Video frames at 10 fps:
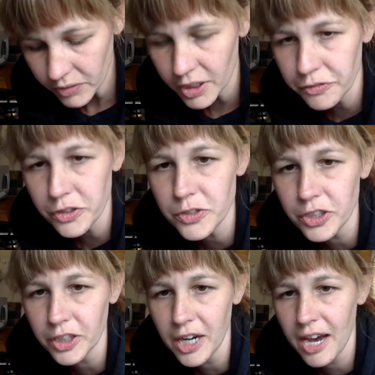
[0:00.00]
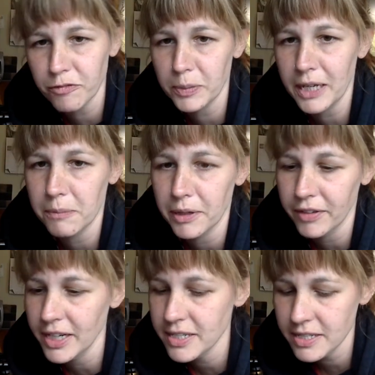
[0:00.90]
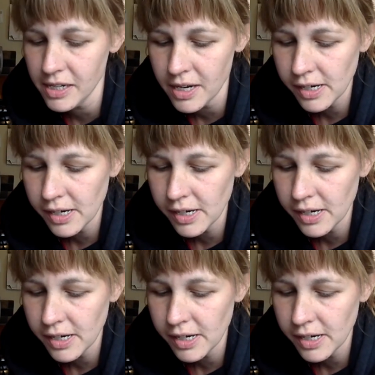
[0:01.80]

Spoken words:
If you don't have blackberries,